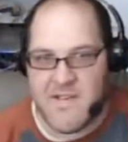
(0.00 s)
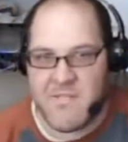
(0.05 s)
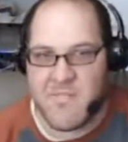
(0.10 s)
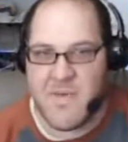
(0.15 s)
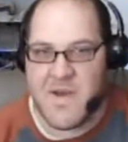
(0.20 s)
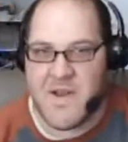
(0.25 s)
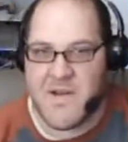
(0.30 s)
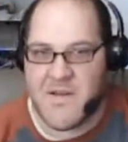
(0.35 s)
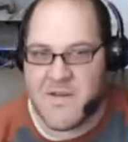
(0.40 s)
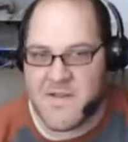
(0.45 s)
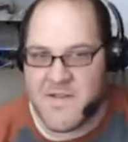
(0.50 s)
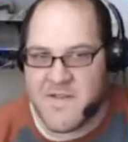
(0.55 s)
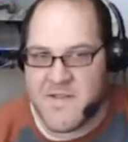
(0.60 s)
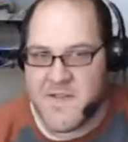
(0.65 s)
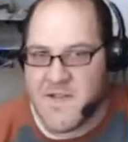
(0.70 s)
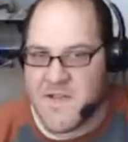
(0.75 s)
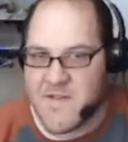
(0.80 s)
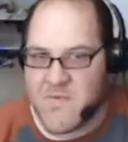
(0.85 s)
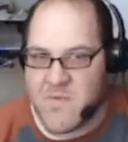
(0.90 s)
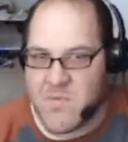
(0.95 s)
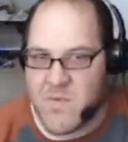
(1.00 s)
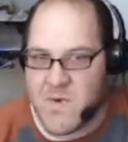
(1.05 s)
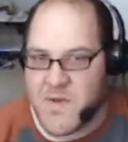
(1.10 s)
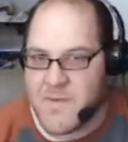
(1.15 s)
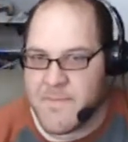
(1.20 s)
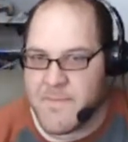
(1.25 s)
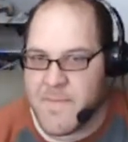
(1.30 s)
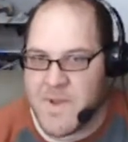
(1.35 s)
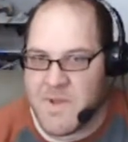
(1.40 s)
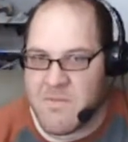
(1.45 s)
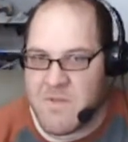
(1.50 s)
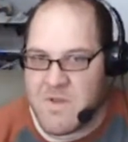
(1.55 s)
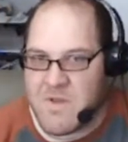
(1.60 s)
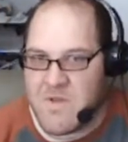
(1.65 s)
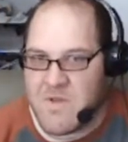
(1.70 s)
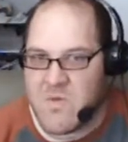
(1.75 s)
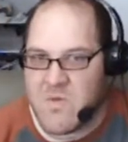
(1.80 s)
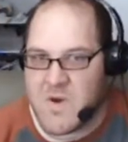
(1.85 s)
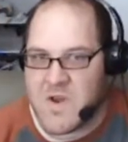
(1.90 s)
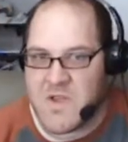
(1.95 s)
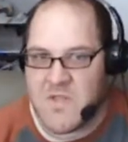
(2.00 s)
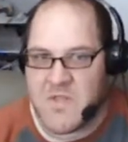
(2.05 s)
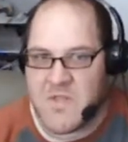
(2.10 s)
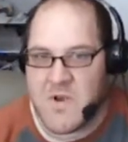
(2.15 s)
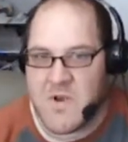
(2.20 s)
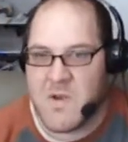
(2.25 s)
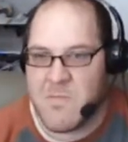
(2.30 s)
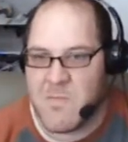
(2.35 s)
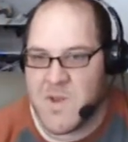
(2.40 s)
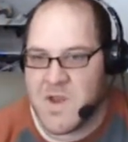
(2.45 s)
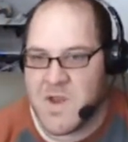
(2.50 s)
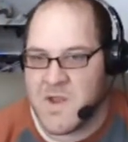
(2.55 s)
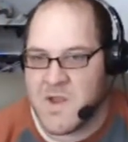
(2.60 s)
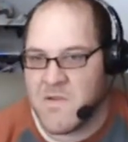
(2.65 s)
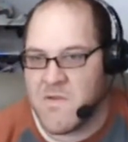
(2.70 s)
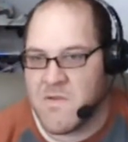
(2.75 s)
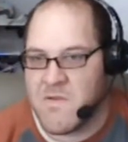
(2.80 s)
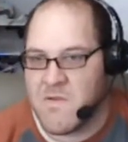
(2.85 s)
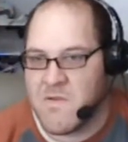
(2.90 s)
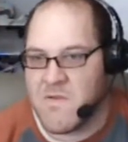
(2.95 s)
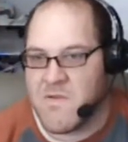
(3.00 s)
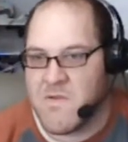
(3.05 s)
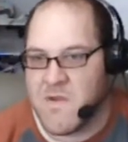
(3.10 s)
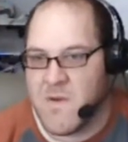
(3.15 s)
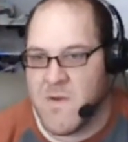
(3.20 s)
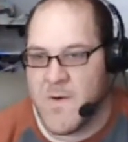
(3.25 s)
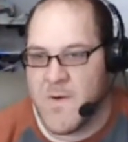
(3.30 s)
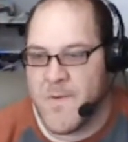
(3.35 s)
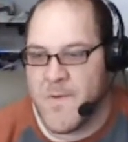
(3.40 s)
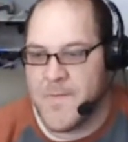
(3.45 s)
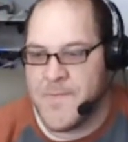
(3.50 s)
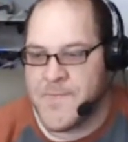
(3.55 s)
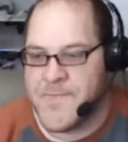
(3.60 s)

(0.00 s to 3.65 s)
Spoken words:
batteries takes what, maybe 20-30 minutes. So